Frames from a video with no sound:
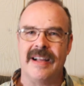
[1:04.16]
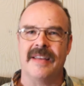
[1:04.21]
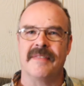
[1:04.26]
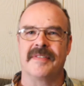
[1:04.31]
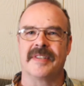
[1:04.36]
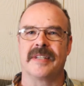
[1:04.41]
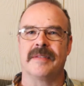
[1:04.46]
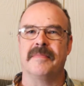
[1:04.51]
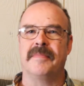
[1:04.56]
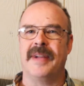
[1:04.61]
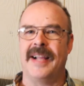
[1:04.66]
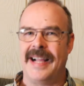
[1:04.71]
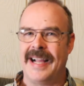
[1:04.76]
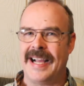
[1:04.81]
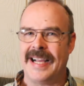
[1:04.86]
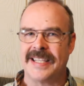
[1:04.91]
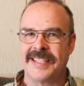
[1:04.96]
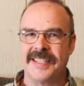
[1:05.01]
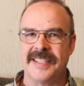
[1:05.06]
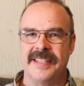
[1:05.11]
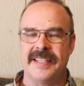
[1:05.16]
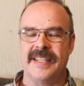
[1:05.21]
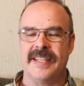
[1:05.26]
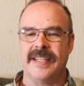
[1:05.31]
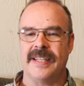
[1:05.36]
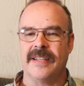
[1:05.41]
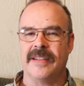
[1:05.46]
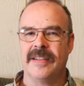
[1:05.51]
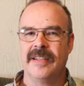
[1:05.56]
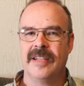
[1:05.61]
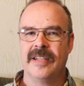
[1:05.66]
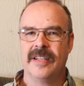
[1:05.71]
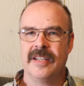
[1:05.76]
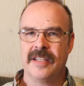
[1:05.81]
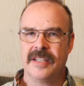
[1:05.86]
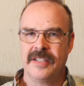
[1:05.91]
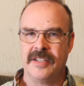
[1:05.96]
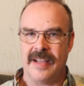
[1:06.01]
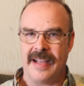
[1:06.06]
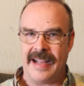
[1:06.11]
have the capacity
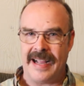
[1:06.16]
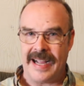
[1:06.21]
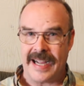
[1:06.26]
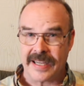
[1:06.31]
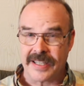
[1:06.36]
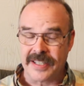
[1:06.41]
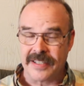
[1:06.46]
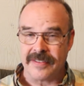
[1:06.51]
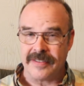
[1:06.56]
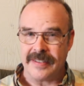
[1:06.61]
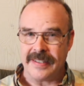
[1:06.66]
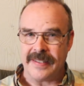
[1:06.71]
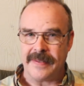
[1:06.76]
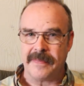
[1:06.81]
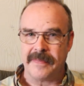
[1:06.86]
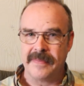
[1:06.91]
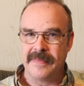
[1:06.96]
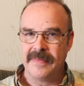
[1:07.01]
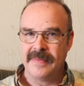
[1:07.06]
to actually